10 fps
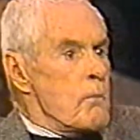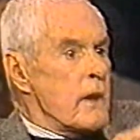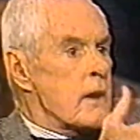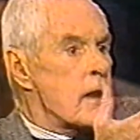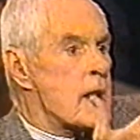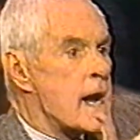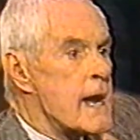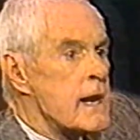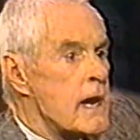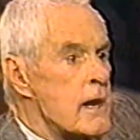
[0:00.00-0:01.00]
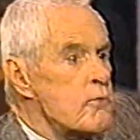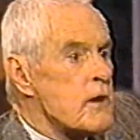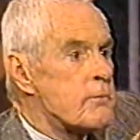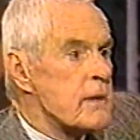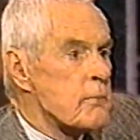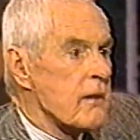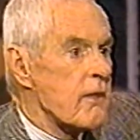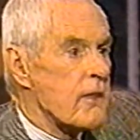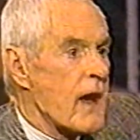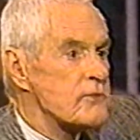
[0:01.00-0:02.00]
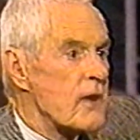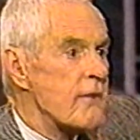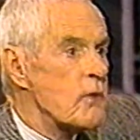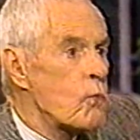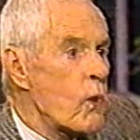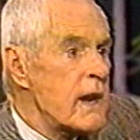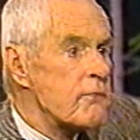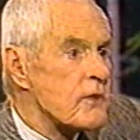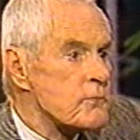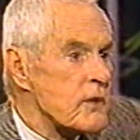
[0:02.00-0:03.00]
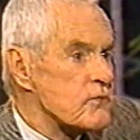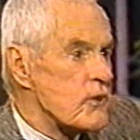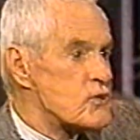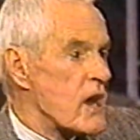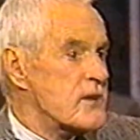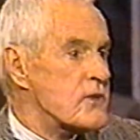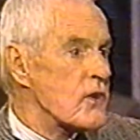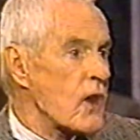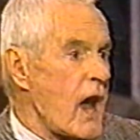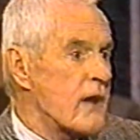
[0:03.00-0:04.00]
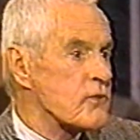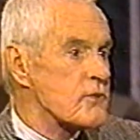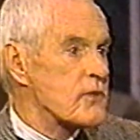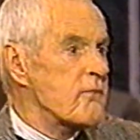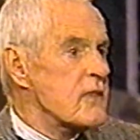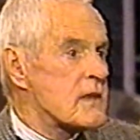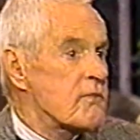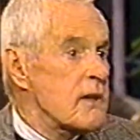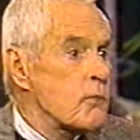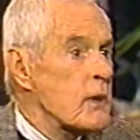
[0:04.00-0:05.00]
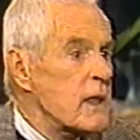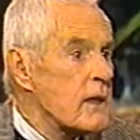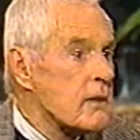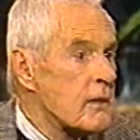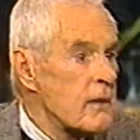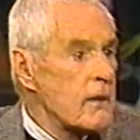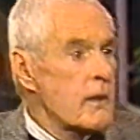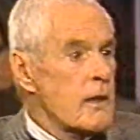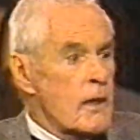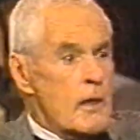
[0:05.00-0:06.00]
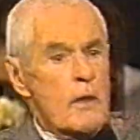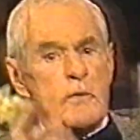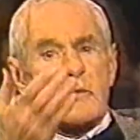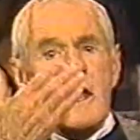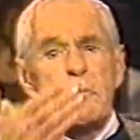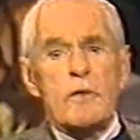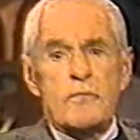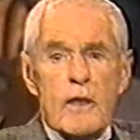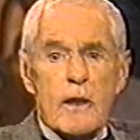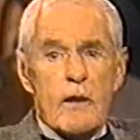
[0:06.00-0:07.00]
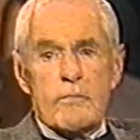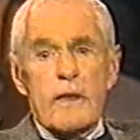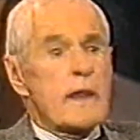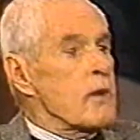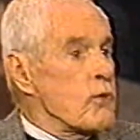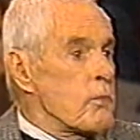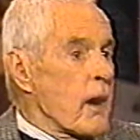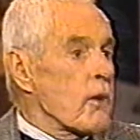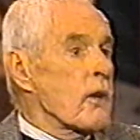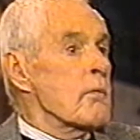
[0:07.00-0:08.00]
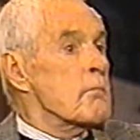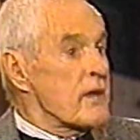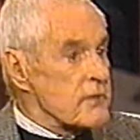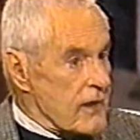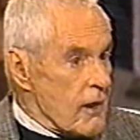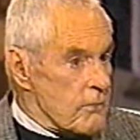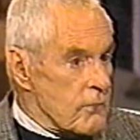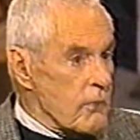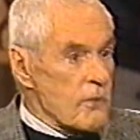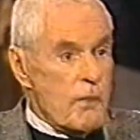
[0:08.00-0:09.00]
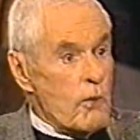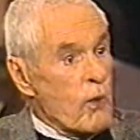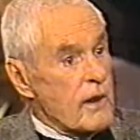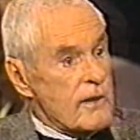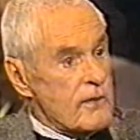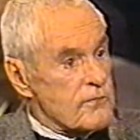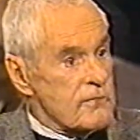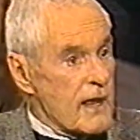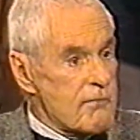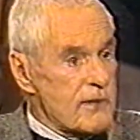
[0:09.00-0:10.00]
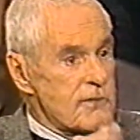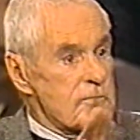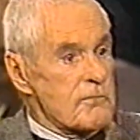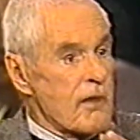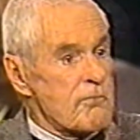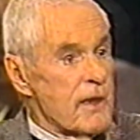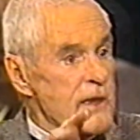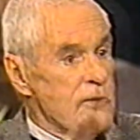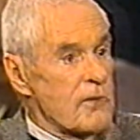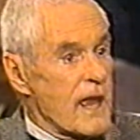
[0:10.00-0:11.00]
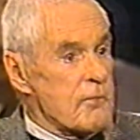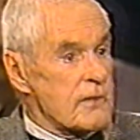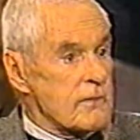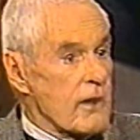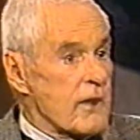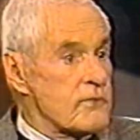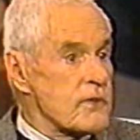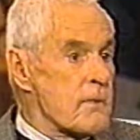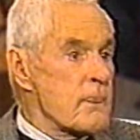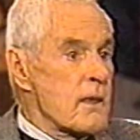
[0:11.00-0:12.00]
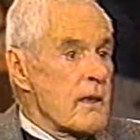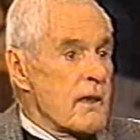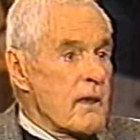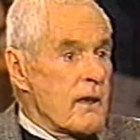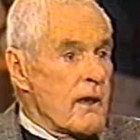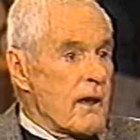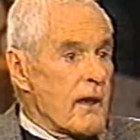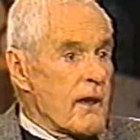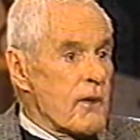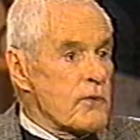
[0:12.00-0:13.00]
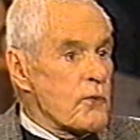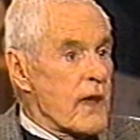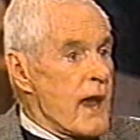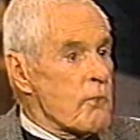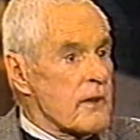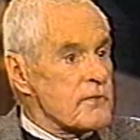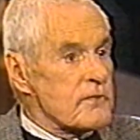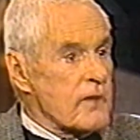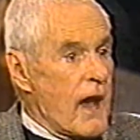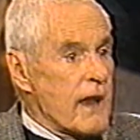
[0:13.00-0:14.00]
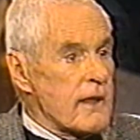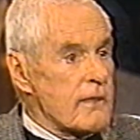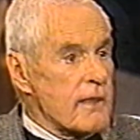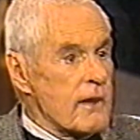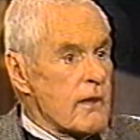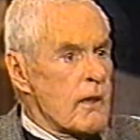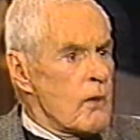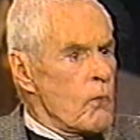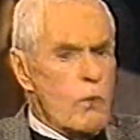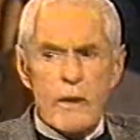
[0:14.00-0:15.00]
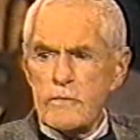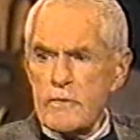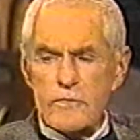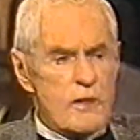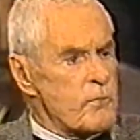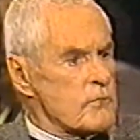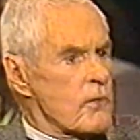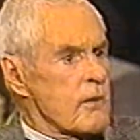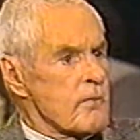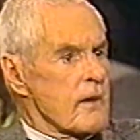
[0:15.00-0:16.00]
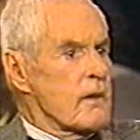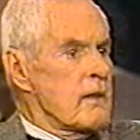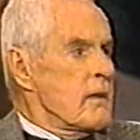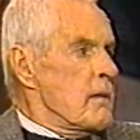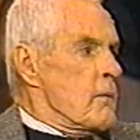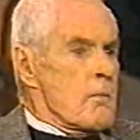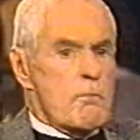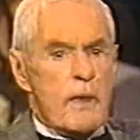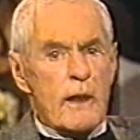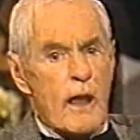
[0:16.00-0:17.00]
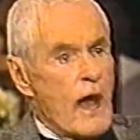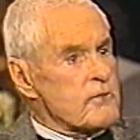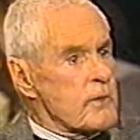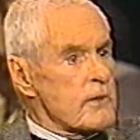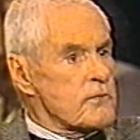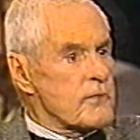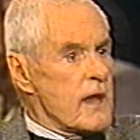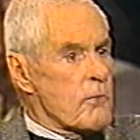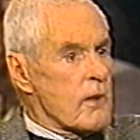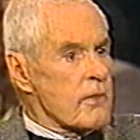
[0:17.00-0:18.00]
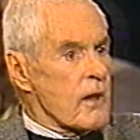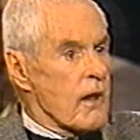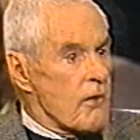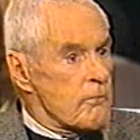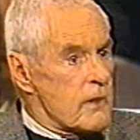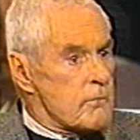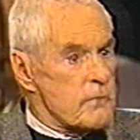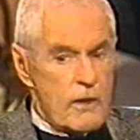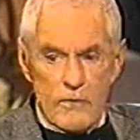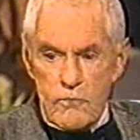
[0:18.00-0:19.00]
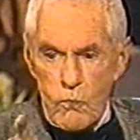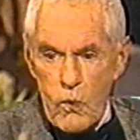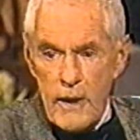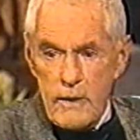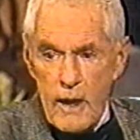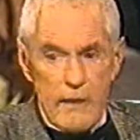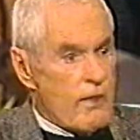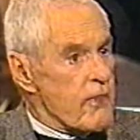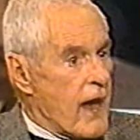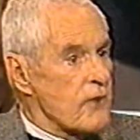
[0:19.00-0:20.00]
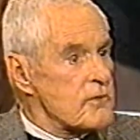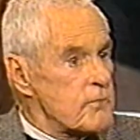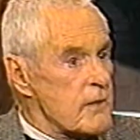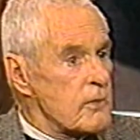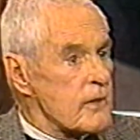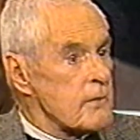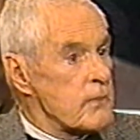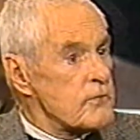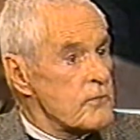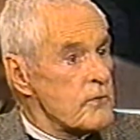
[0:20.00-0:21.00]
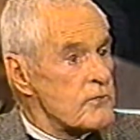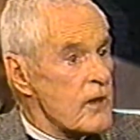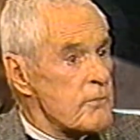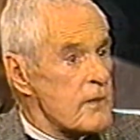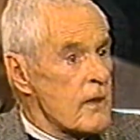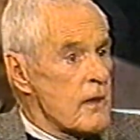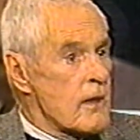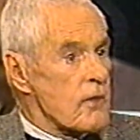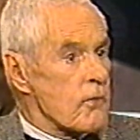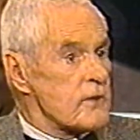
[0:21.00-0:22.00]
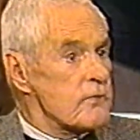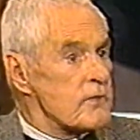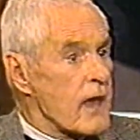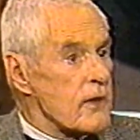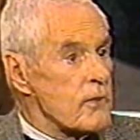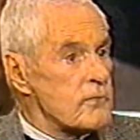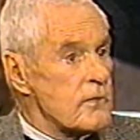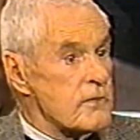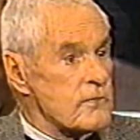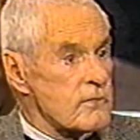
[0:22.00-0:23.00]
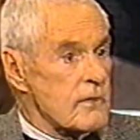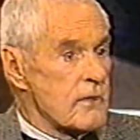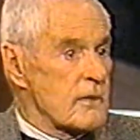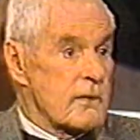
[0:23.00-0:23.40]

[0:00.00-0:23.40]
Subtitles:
But 900 people out of 1,000 are having wonderful experiences. They're changing their lives. They're discovering the divinity within. 10% of any group are going to mess it up, no matter what it is. Television, lovemaking, you name it, guns. You can't run a society that, what is this, some sort of a mental hospital state where the government, because one out of 1,000 people can misuse something, the rest of us can't use it? This is